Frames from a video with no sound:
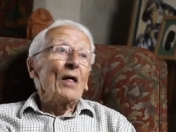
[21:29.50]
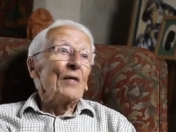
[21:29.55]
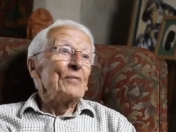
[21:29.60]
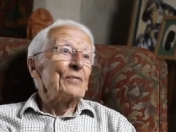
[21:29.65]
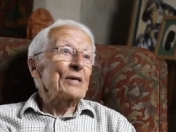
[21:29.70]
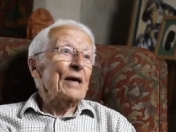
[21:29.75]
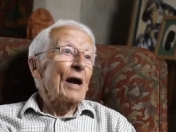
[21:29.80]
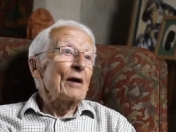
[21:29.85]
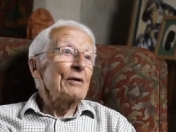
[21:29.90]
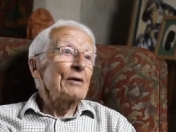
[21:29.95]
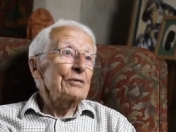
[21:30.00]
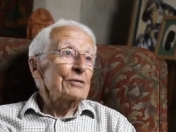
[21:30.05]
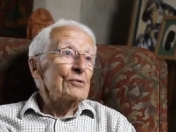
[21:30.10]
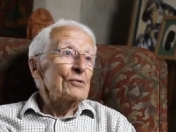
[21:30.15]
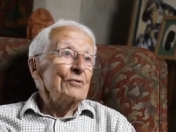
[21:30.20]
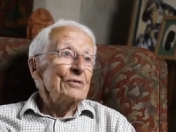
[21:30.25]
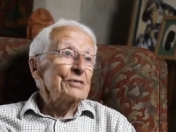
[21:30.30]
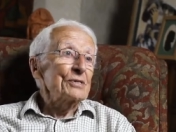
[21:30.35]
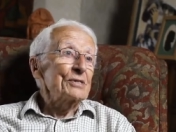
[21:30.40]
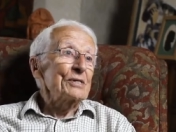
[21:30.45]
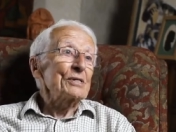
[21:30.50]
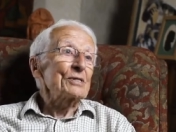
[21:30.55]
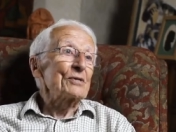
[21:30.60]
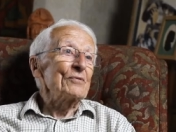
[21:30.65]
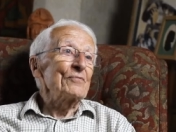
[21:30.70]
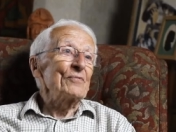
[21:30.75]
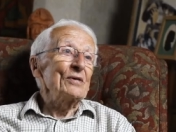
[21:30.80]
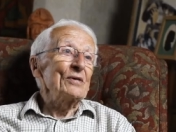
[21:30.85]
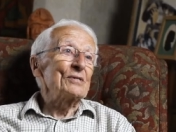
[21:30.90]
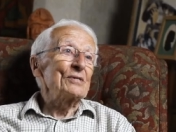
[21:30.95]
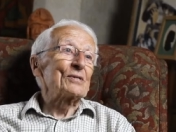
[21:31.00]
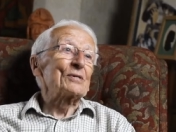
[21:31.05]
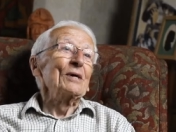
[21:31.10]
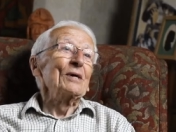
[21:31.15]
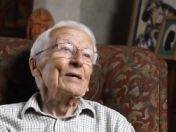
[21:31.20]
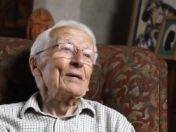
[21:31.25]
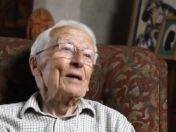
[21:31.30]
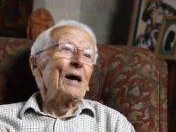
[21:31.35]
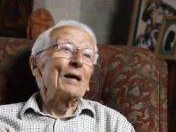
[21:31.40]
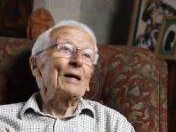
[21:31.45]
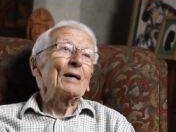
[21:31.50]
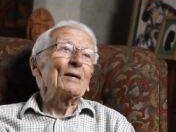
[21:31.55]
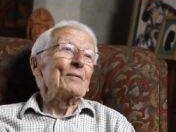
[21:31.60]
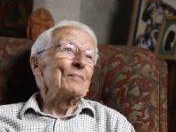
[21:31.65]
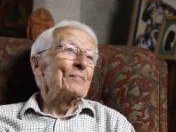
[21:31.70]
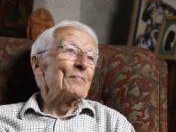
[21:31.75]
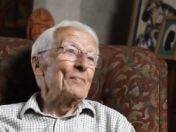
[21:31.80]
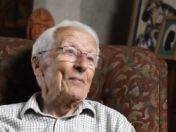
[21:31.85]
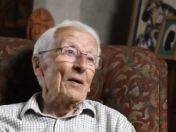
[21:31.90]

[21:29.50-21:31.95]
the characteristics of this, uh,